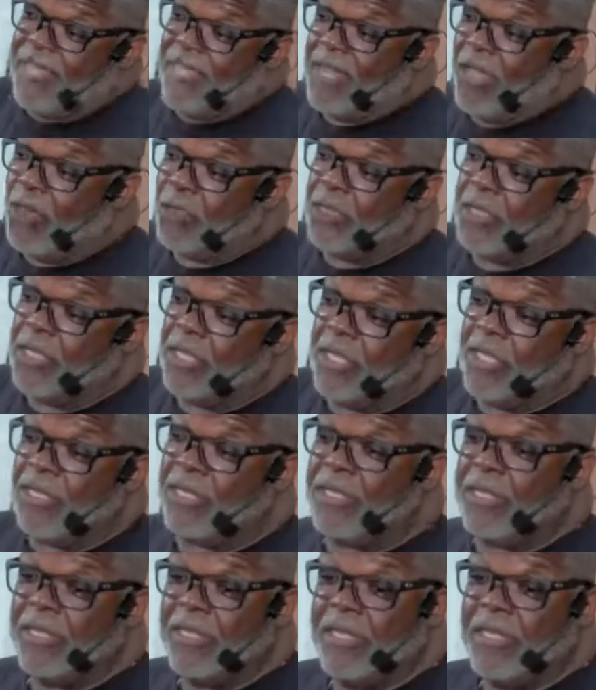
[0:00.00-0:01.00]
it all to you,
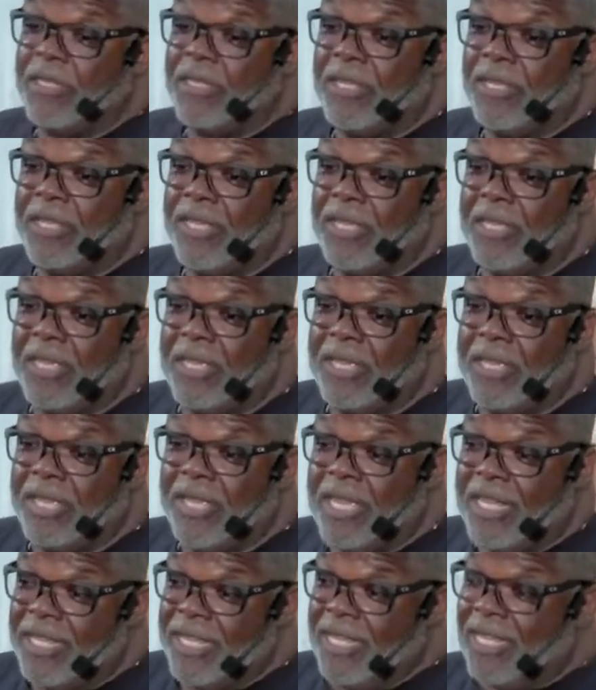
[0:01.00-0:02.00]

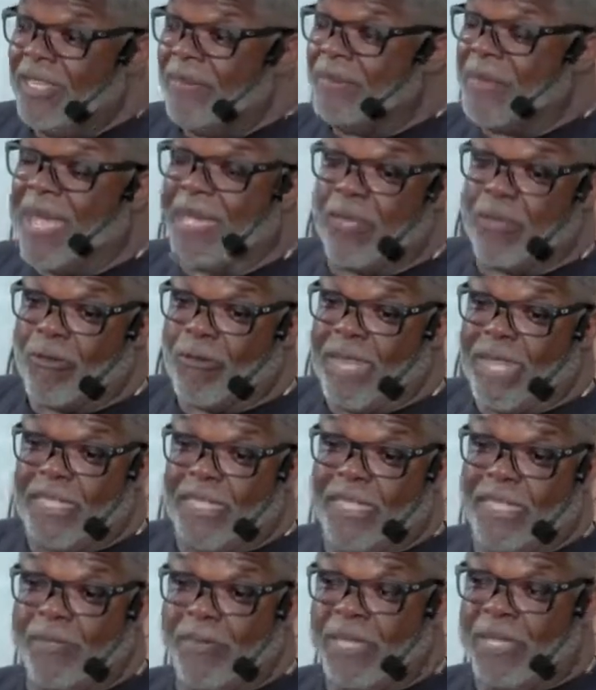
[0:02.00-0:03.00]
and if my
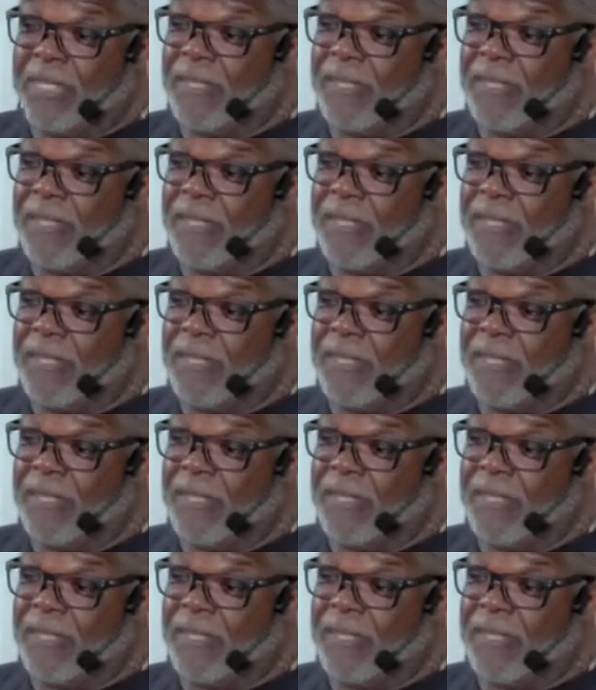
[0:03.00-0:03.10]
grace has been